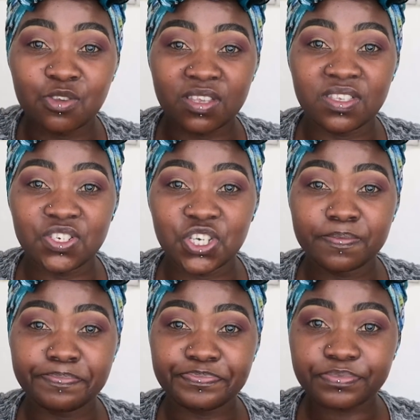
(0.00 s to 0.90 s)
transition
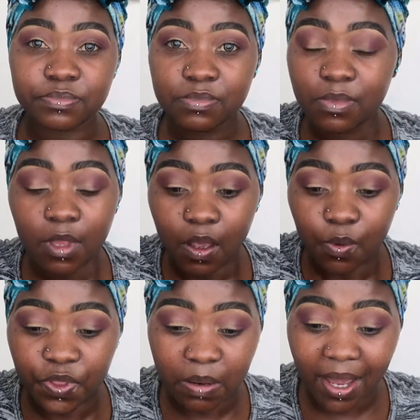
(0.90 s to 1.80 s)

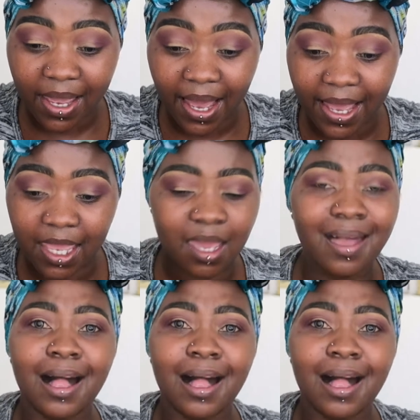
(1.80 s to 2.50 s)
within my eye.